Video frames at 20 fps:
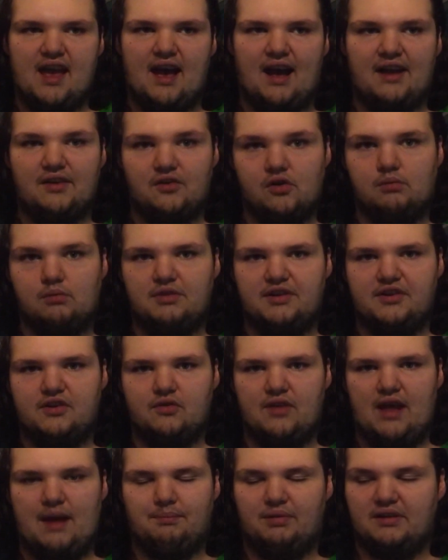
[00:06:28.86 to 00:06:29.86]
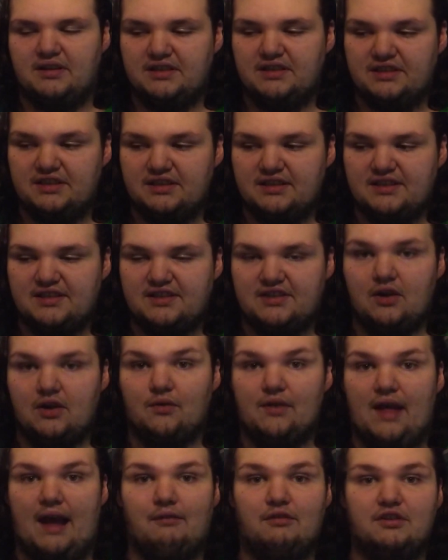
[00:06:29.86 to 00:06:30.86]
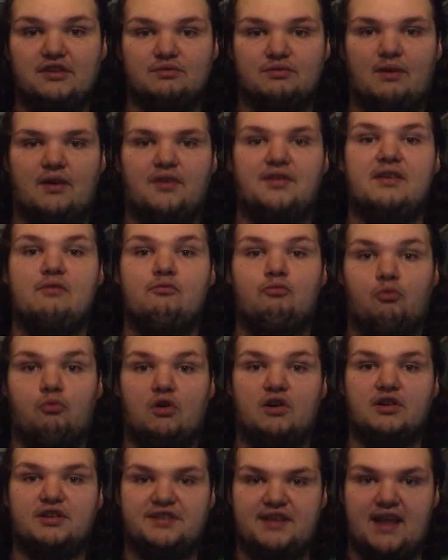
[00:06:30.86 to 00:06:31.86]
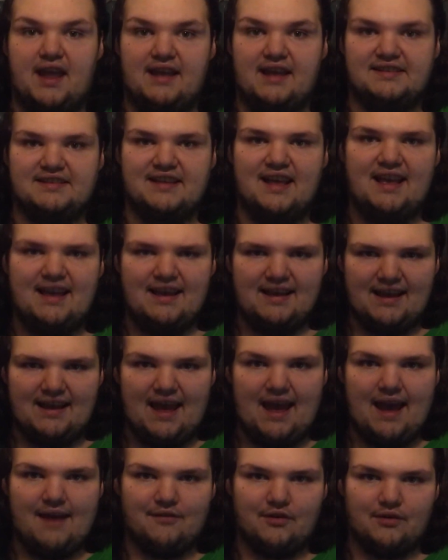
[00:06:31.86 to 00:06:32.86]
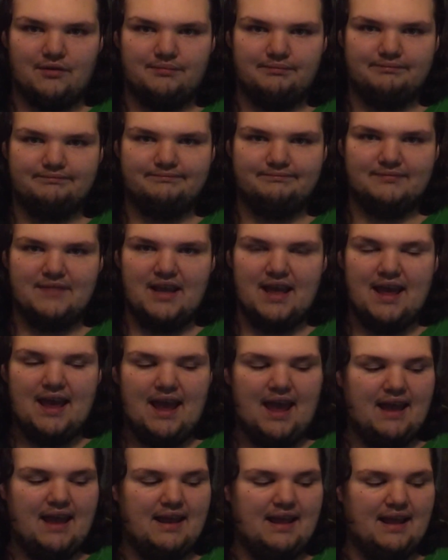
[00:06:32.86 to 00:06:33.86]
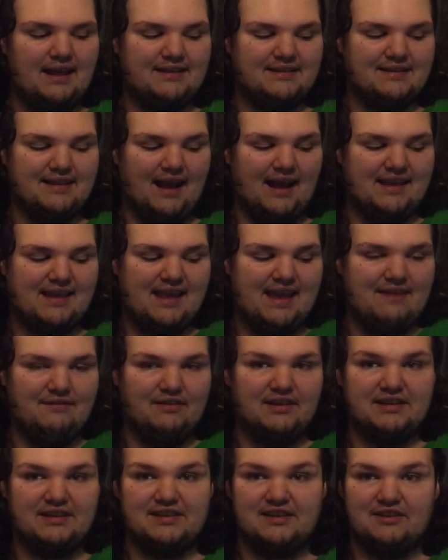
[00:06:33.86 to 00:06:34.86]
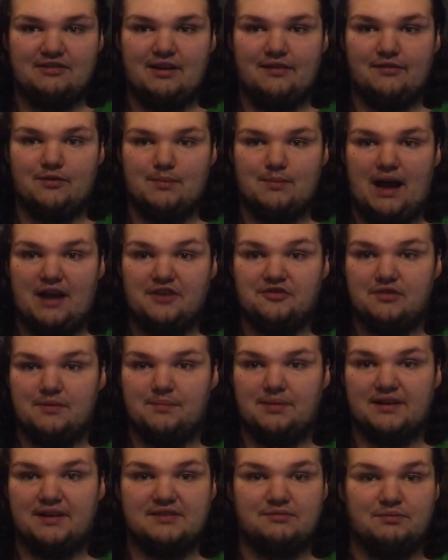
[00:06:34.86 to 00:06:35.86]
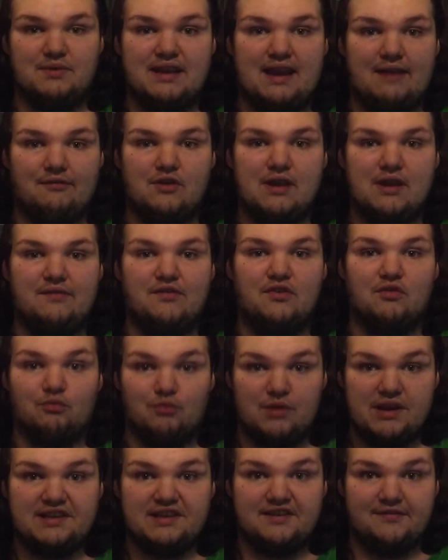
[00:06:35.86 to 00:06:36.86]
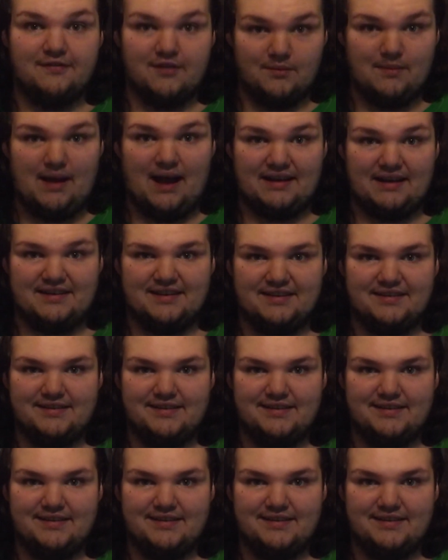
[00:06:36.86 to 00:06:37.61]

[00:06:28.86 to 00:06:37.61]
I normally do that, but still, that was one of the worst days ever. And I can't even consider it a Vermont trip because we never even reached Vermont.